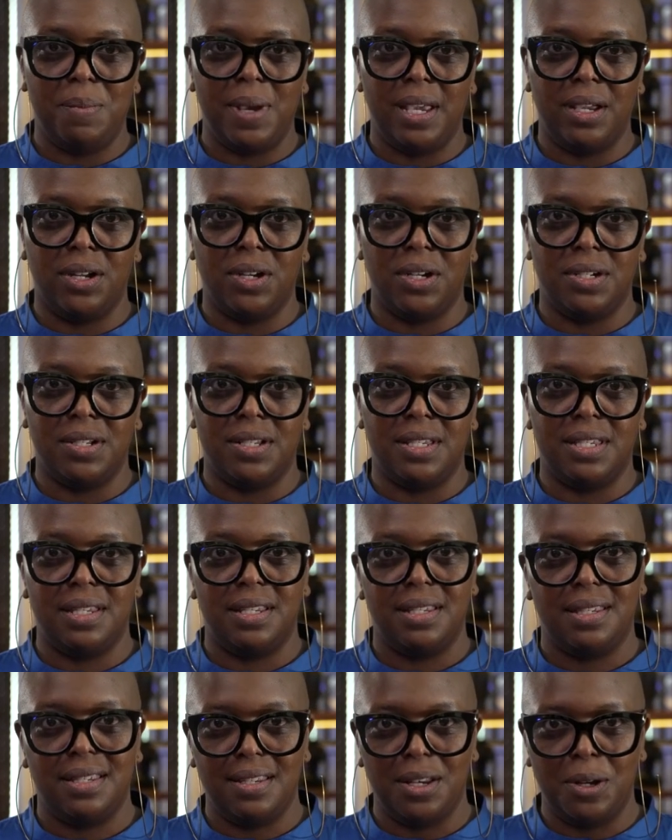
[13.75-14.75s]
Baker's
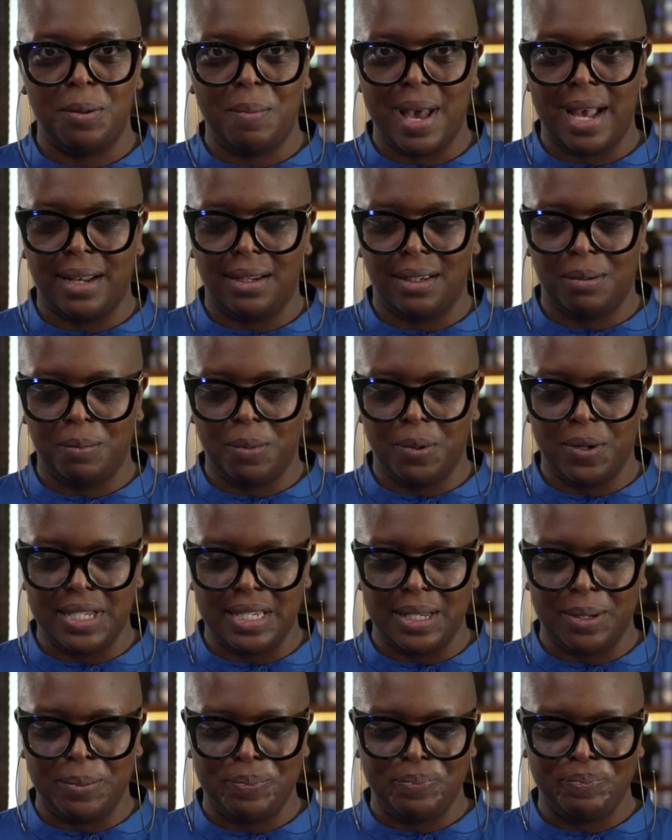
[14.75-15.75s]
Cinematic
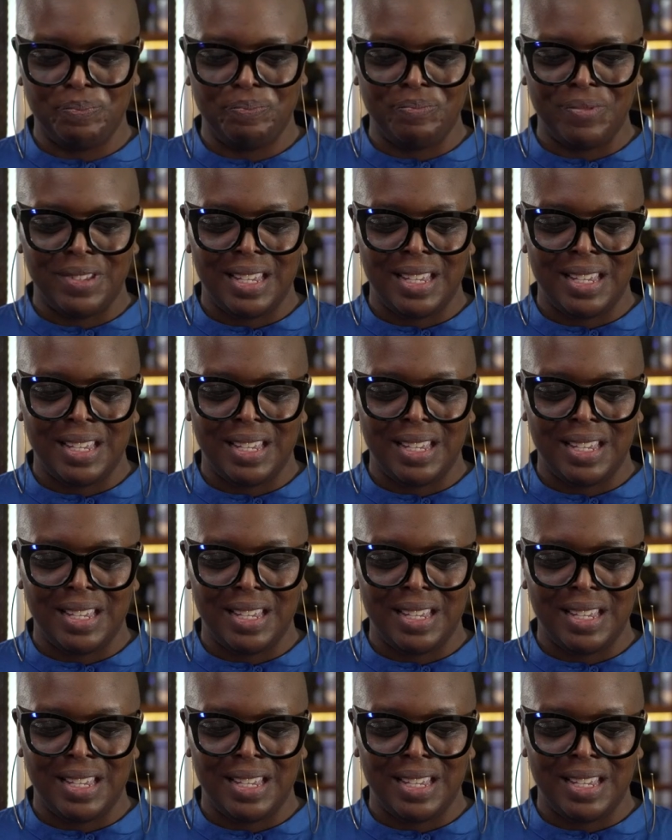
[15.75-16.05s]
Prism.